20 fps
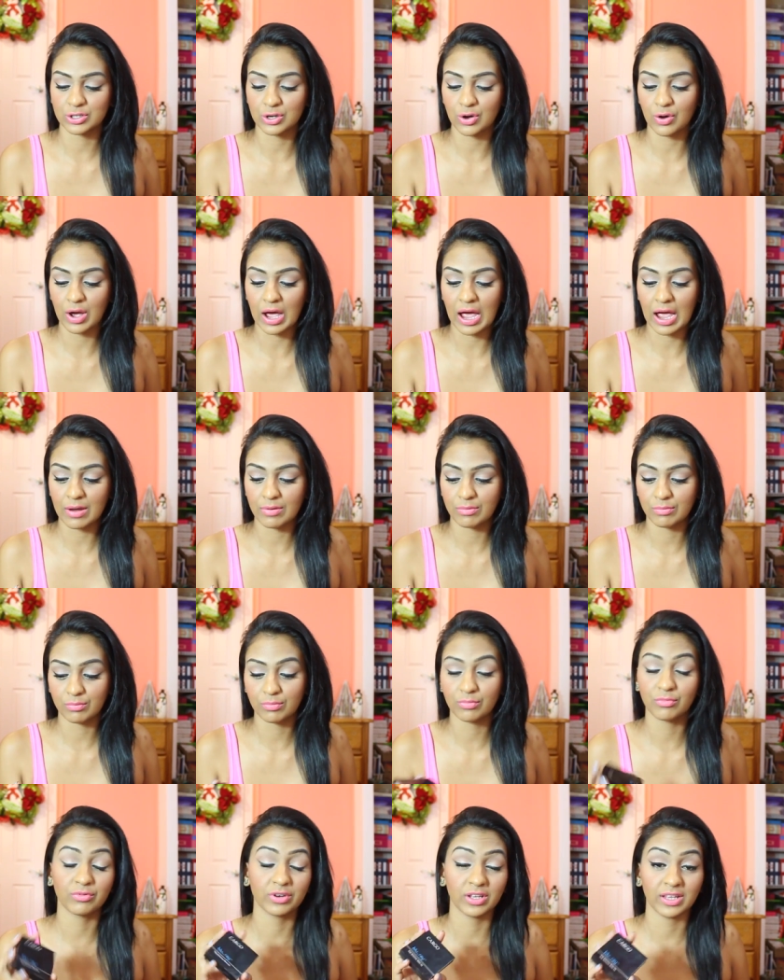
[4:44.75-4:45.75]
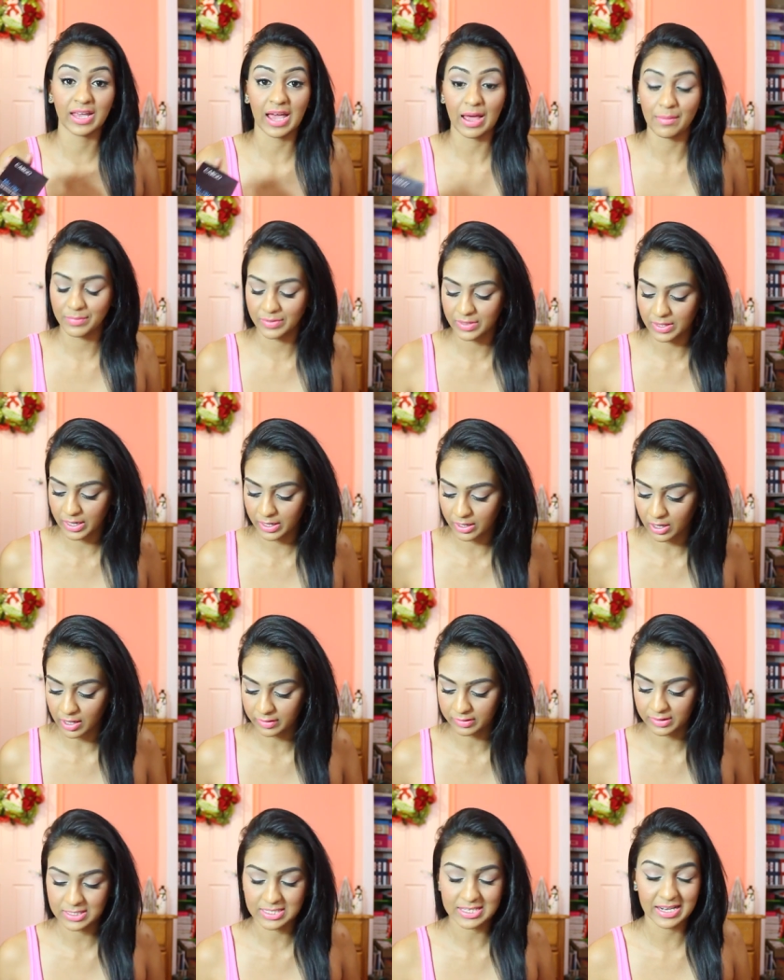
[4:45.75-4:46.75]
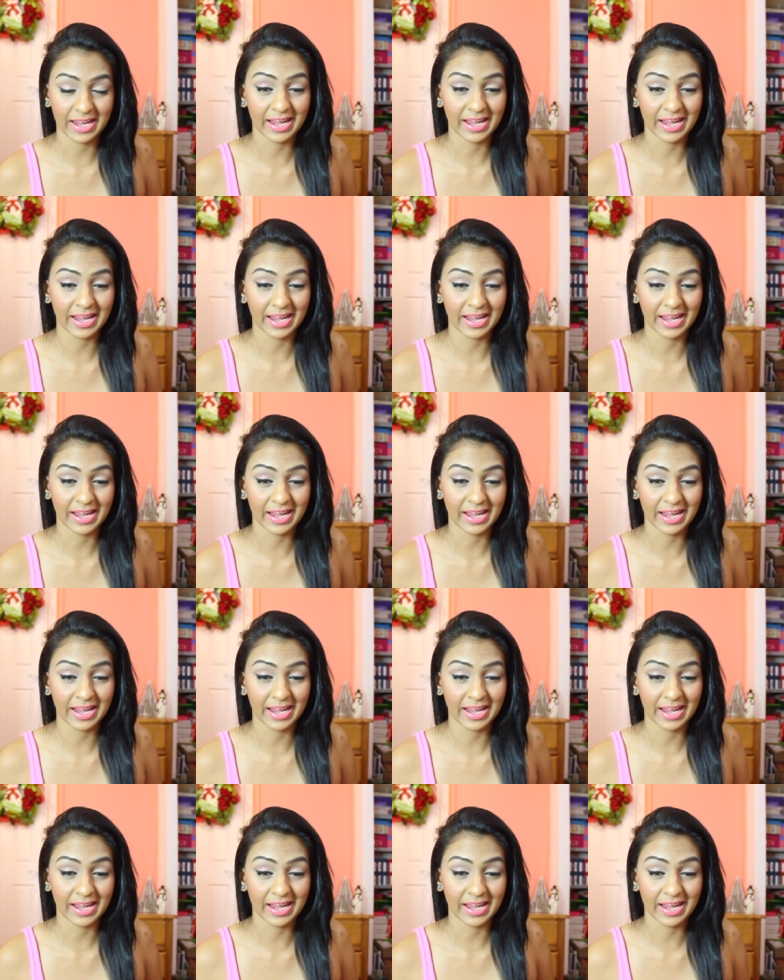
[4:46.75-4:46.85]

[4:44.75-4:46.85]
So I'm really happy that I got this.